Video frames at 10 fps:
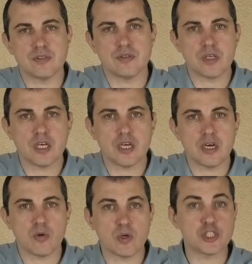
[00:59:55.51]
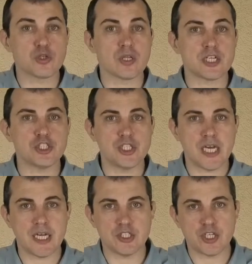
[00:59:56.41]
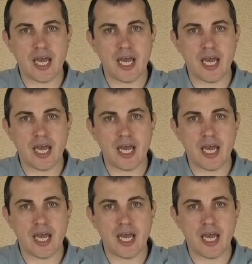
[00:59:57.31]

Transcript: the original exchange,